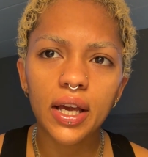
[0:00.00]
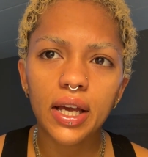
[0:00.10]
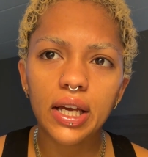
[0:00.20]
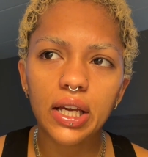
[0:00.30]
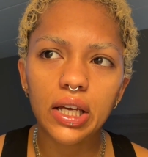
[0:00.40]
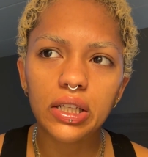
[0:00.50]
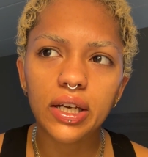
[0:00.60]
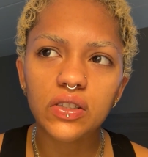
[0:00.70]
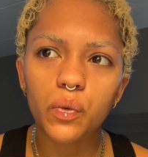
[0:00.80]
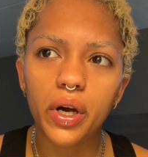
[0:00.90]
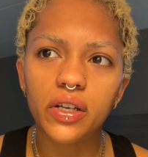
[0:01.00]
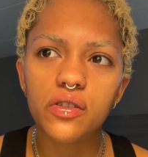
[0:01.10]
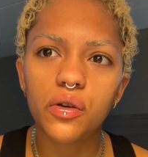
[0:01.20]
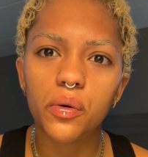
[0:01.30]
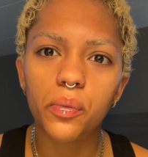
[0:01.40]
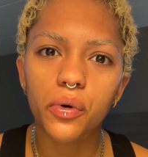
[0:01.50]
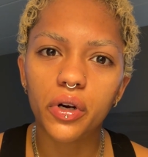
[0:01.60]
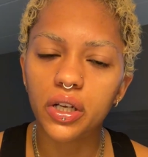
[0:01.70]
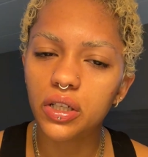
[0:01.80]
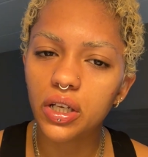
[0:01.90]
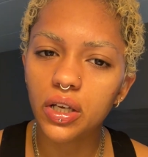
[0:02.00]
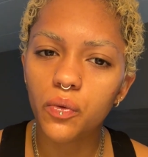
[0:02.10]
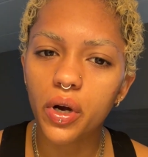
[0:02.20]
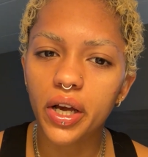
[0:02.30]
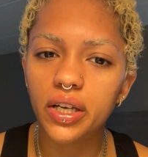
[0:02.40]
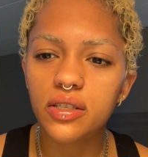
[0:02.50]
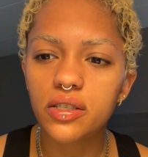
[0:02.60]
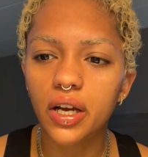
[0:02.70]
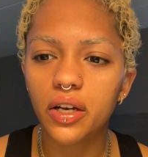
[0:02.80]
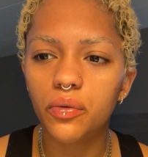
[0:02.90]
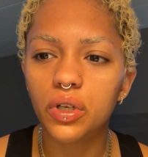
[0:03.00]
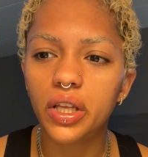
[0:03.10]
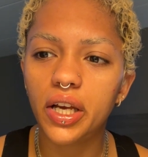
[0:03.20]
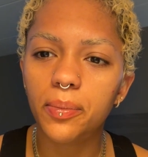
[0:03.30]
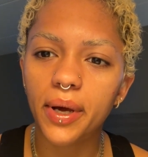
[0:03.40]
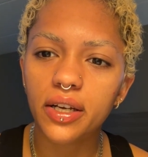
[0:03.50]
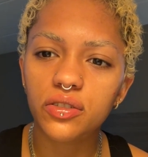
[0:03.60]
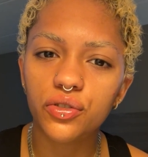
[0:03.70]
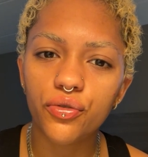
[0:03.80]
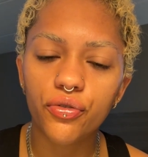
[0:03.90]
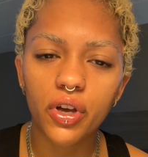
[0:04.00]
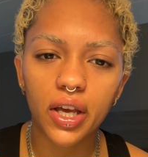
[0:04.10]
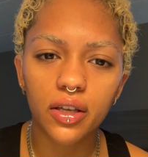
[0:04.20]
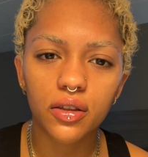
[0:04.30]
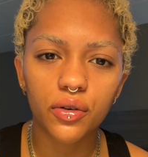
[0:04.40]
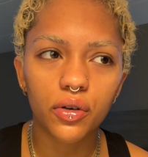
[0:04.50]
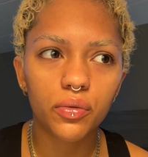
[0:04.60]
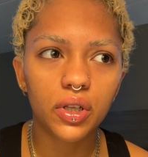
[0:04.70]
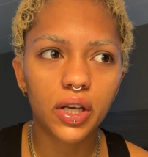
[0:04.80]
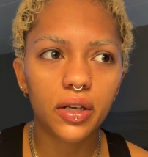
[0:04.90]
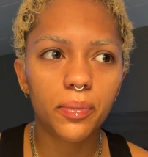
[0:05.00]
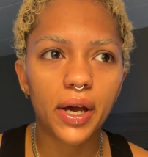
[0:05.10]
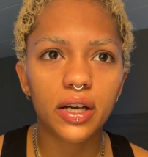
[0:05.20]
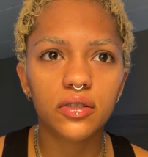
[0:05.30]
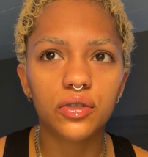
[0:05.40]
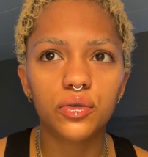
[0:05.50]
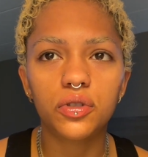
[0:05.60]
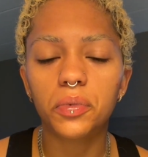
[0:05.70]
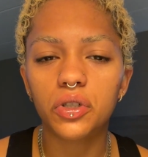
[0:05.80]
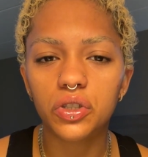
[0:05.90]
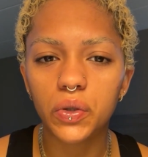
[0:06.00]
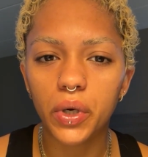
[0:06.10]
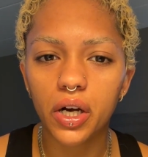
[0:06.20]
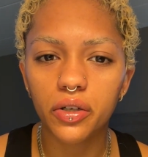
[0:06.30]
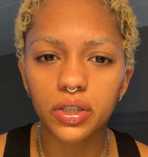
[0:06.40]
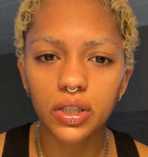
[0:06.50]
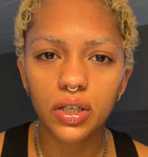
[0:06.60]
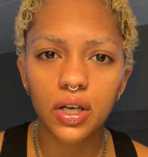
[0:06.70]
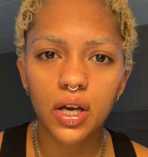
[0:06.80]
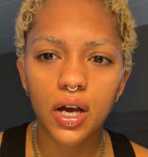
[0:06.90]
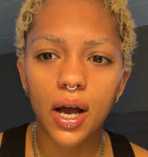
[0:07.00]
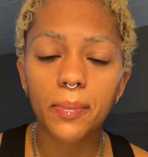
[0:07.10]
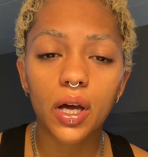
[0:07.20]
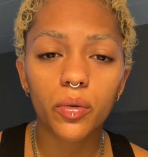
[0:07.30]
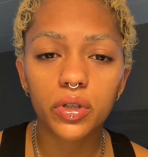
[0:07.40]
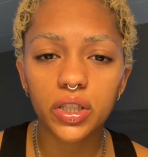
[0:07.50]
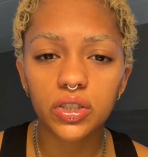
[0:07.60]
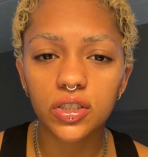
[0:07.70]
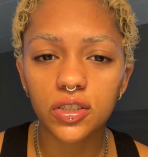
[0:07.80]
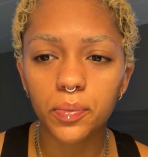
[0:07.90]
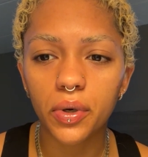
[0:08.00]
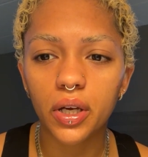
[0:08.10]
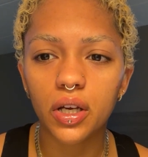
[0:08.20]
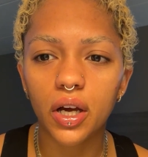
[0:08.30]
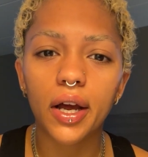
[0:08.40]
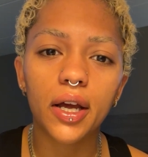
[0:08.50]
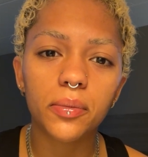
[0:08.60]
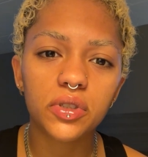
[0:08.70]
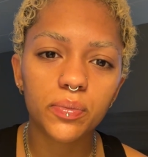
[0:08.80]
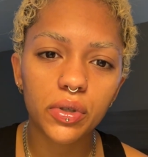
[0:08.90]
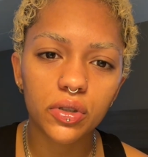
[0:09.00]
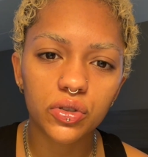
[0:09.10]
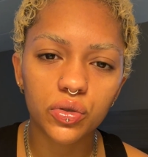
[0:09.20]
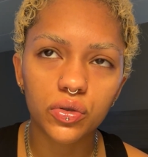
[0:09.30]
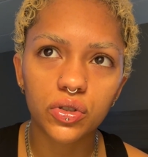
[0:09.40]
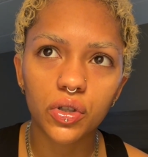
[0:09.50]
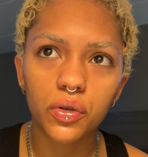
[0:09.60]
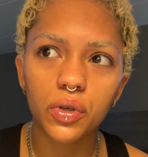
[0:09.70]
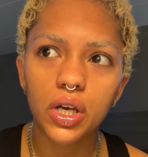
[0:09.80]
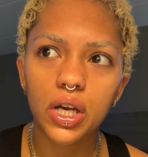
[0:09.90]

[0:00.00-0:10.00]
And that's why it's so important, and why it's kind of relayed back to faith or relayed back to spirituality. I'm not religious, but I am spiritual, so